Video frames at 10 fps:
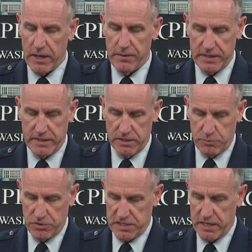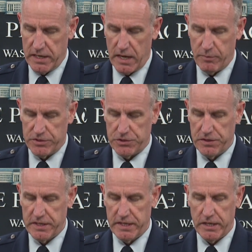it does present an
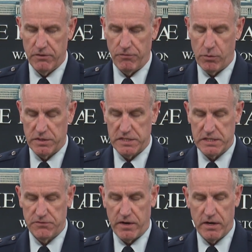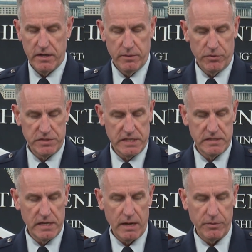opportunity here for a ceasefire. It
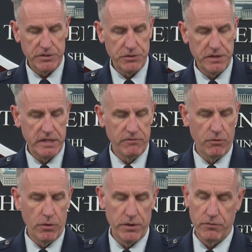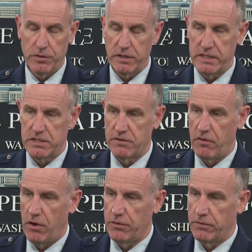presents an opportunity for the release of
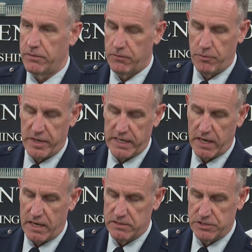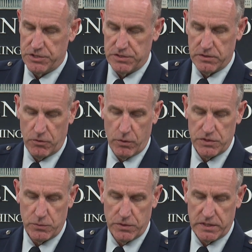all the remaining hostages. And of
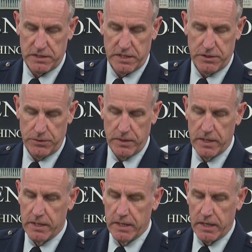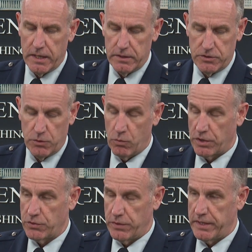course, we'll continue to
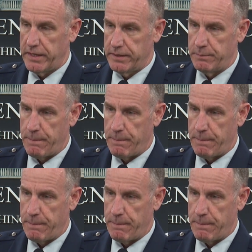work toward that end.